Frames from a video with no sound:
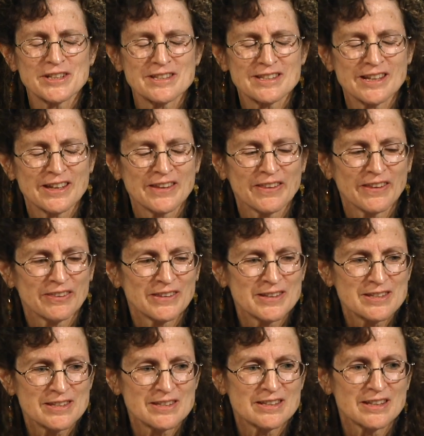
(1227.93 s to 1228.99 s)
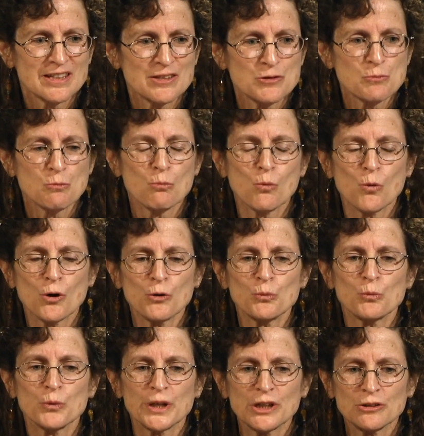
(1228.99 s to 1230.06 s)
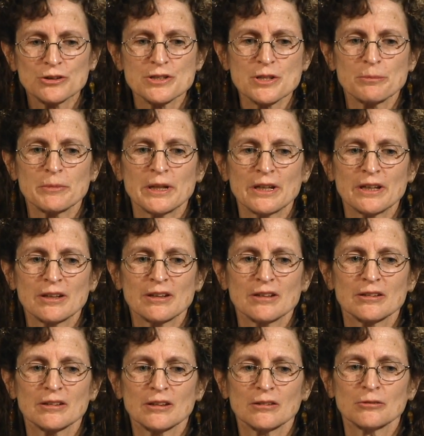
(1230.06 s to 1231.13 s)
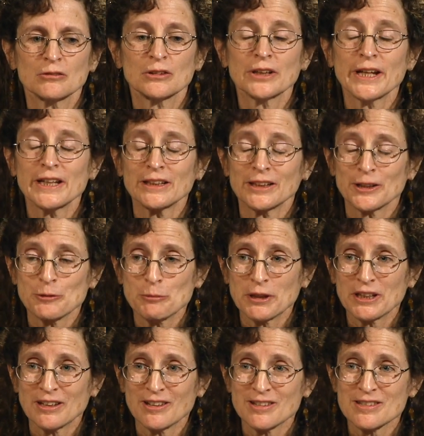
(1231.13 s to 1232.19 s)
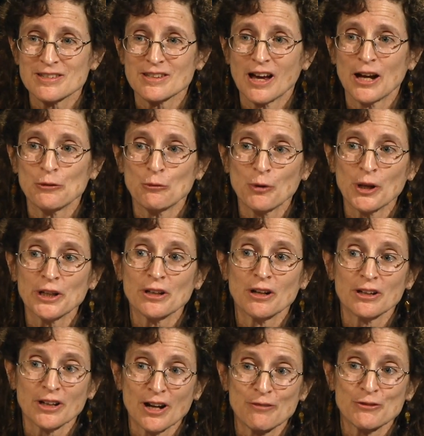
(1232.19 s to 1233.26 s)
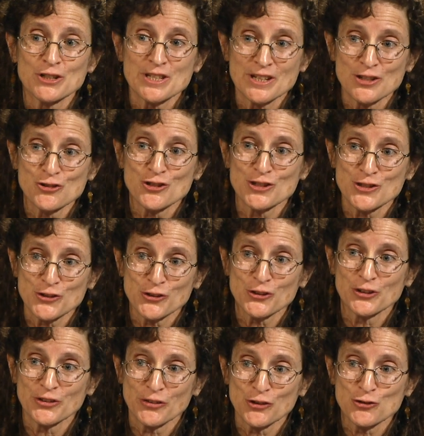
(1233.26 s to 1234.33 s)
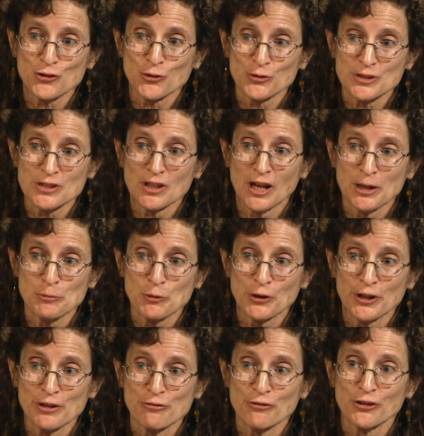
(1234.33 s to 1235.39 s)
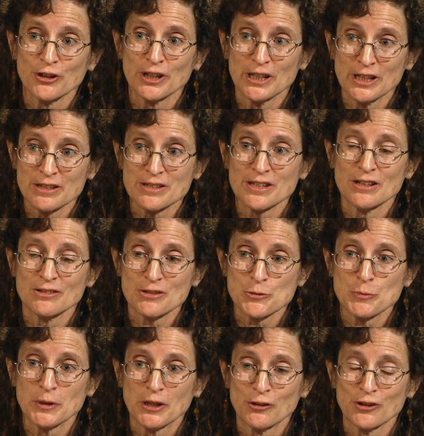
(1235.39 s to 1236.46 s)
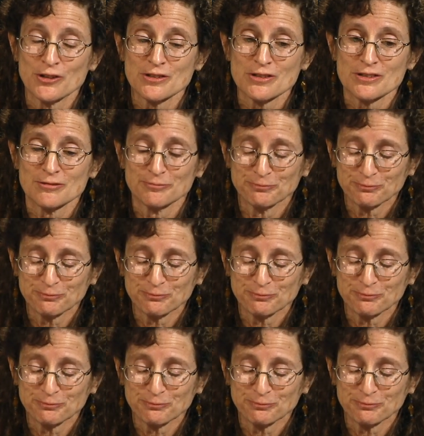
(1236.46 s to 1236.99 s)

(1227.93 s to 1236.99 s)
say that this is more real to me lately because i run a conversation circle at the jones library for esl speakers